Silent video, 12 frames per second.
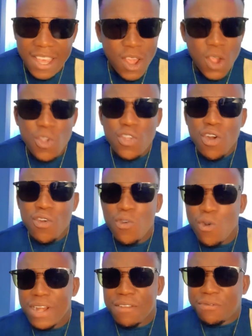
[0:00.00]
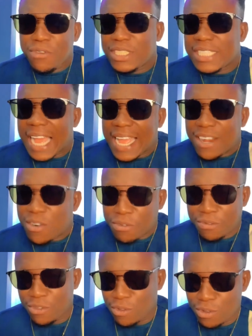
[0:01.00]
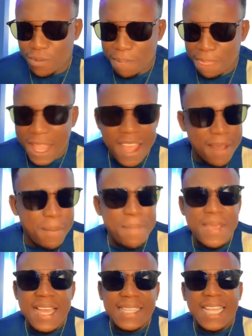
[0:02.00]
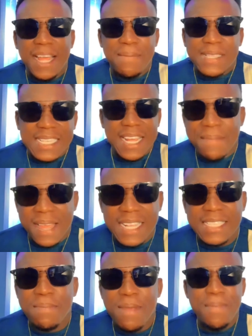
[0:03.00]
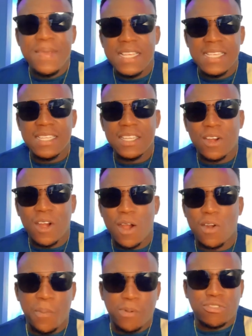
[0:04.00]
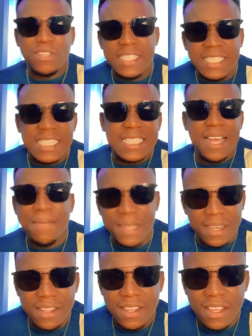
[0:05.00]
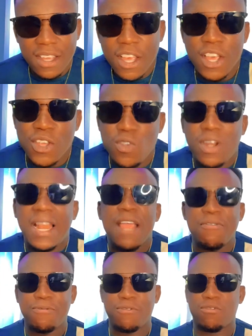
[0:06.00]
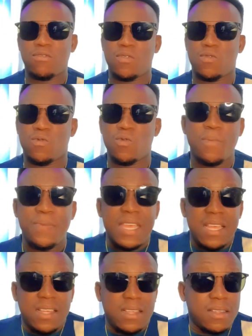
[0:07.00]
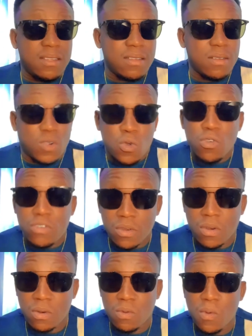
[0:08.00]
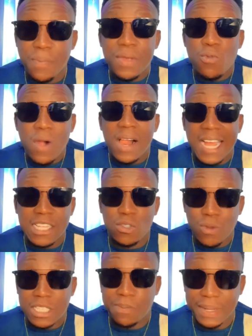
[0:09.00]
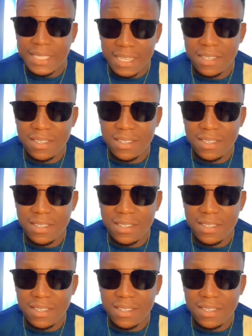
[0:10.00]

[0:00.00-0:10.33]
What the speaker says: You don't know the future ahead of you. Maybe your time is coming, and I say, maybe an opportunity is coming. Your life will be good, will be well as you expected.